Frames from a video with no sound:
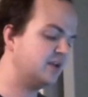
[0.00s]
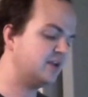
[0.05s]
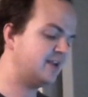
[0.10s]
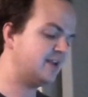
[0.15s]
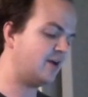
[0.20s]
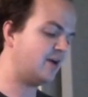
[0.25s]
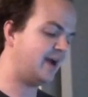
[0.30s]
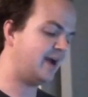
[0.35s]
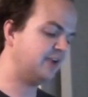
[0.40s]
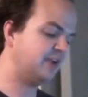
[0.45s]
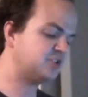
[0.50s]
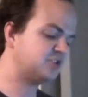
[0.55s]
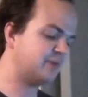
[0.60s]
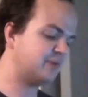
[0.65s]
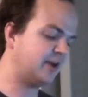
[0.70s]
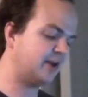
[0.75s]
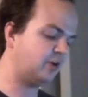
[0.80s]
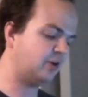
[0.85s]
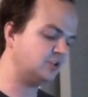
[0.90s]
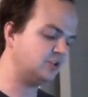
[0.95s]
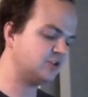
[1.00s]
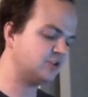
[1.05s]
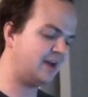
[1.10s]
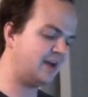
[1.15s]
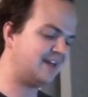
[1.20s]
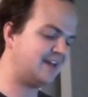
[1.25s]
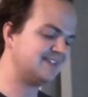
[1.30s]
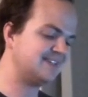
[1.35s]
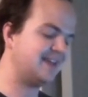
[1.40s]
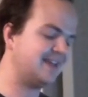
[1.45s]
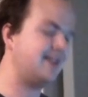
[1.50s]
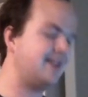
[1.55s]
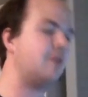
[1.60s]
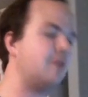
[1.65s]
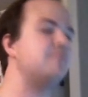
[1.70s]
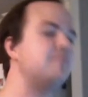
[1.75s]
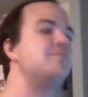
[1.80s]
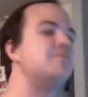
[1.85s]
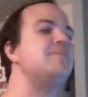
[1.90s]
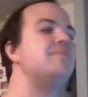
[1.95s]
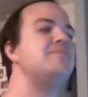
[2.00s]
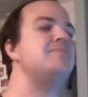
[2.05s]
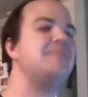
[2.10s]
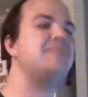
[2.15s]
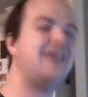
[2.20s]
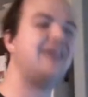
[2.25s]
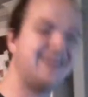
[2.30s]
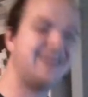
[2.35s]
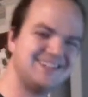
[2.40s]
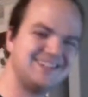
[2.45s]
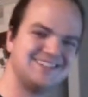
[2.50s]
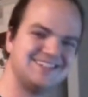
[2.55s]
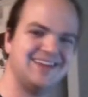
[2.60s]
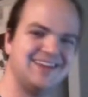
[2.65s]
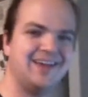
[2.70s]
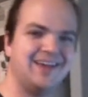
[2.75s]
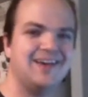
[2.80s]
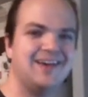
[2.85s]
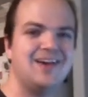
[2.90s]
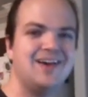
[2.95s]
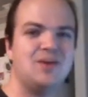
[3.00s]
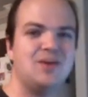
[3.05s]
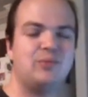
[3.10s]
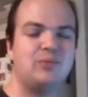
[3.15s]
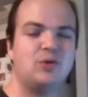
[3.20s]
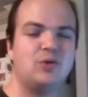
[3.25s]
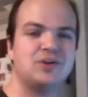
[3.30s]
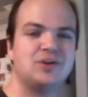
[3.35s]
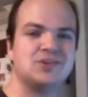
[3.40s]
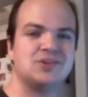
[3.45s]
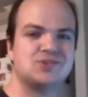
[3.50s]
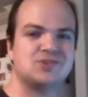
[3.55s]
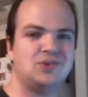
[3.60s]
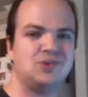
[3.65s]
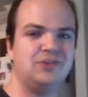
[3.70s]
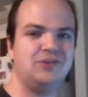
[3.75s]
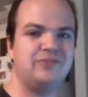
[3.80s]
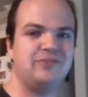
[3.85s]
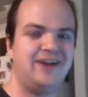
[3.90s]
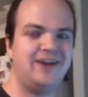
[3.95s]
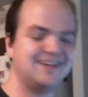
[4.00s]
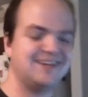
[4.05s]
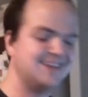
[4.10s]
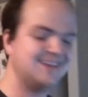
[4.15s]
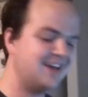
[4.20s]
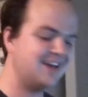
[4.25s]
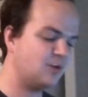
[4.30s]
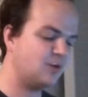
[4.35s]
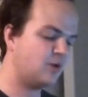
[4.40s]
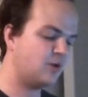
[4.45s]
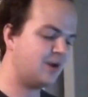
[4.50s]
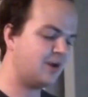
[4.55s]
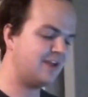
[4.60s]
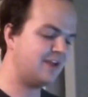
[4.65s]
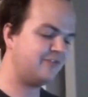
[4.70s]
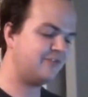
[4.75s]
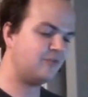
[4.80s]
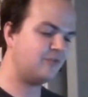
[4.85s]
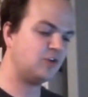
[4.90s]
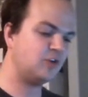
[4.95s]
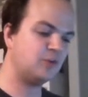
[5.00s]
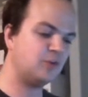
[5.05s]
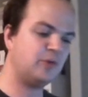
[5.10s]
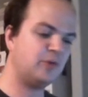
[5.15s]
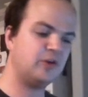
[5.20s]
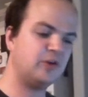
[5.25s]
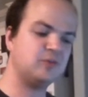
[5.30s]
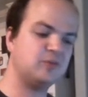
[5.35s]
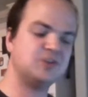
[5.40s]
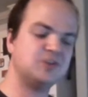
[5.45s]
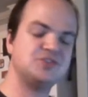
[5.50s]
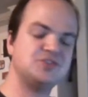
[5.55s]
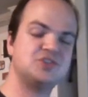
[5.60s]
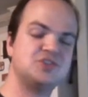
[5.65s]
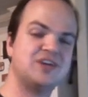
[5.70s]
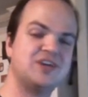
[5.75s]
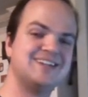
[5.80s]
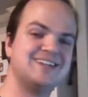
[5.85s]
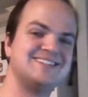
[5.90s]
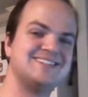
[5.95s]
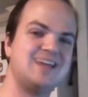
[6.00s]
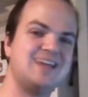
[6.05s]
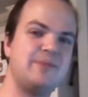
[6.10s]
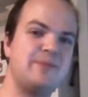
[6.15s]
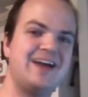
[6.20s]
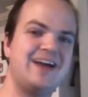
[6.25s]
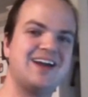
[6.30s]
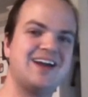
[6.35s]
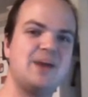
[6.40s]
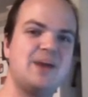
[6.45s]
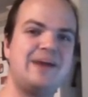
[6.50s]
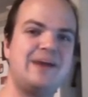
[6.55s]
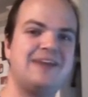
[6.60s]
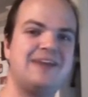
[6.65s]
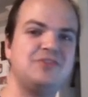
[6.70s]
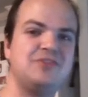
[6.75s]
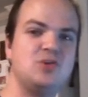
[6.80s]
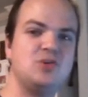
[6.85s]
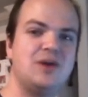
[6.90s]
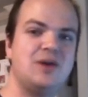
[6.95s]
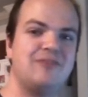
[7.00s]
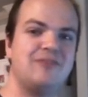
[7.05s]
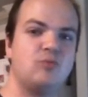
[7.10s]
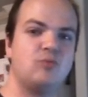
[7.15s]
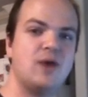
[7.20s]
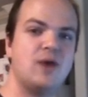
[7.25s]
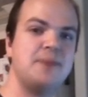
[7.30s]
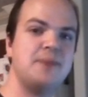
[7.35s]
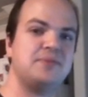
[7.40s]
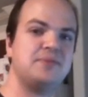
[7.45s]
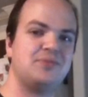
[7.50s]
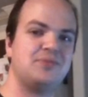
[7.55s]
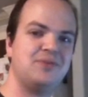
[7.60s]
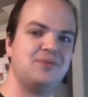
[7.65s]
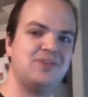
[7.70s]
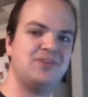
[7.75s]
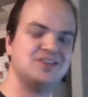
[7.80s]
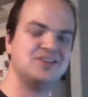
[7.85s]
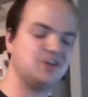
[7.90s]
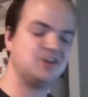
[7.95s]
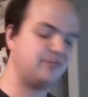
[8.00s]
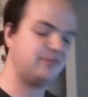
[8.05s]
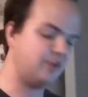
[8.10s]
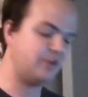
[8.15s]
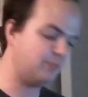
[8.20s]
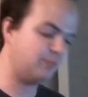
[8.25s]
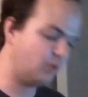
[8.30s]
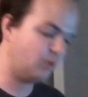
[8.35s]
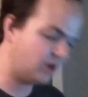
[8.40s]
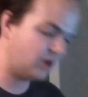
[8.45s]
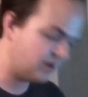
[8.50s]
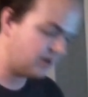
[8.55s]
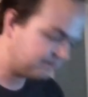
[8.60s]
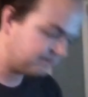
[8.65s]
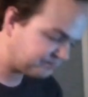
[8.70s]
Now, Aegisdramon also has an amazing board control effect, where if your opponent wants to try to set back up after you have wiped 3 things off their board,